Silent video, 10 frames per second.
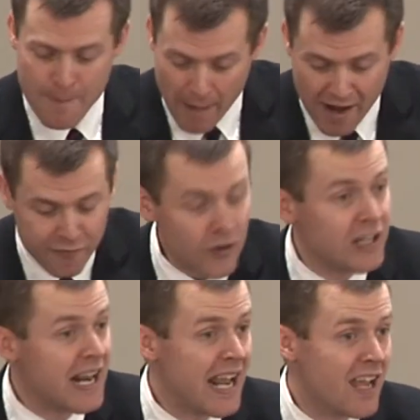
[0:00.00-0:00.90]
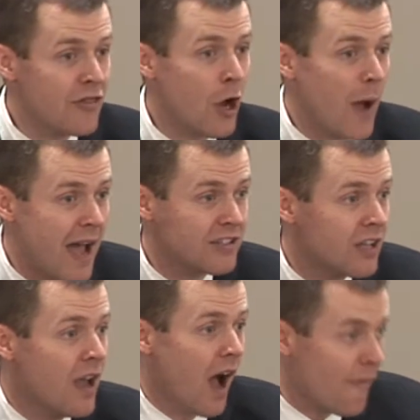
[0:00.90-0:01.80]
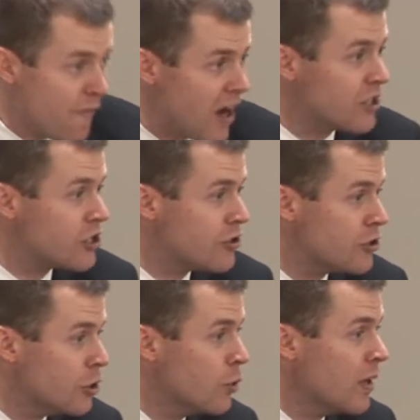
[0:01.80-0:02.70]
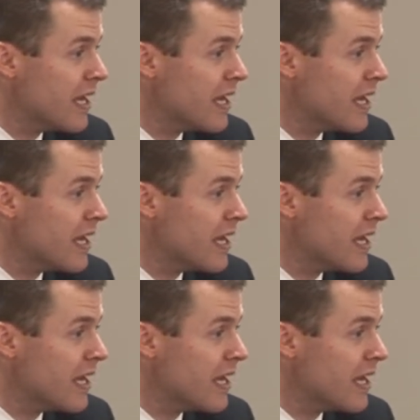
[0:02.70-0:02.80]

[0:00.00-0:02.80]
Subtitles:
My foot and hand, though, has a function to do